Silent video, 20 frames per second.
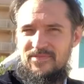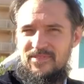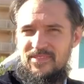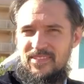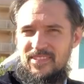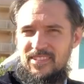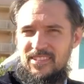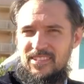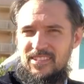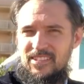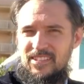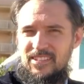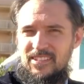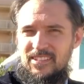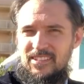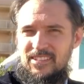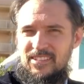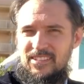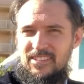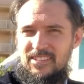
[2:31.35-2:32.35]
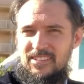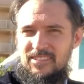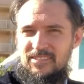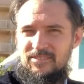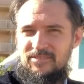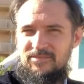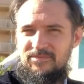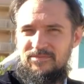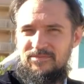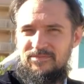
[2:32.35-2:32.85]

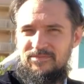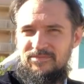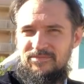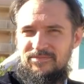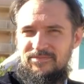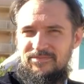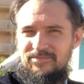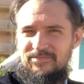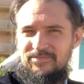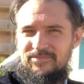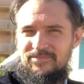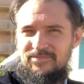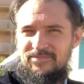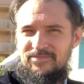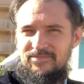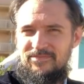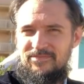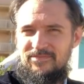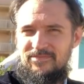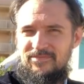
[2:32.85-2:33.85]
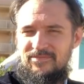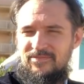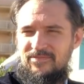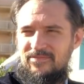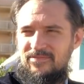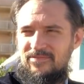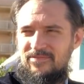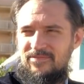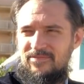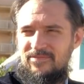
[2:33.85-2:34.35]

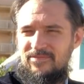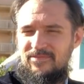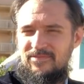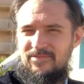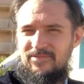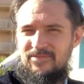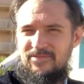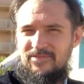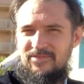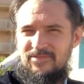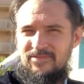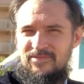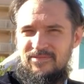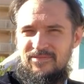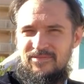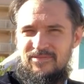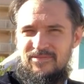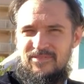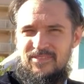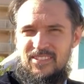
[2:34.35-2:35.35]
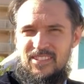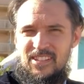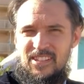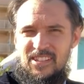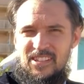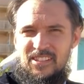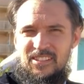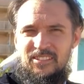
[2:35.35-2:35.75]
The person shown says nothing.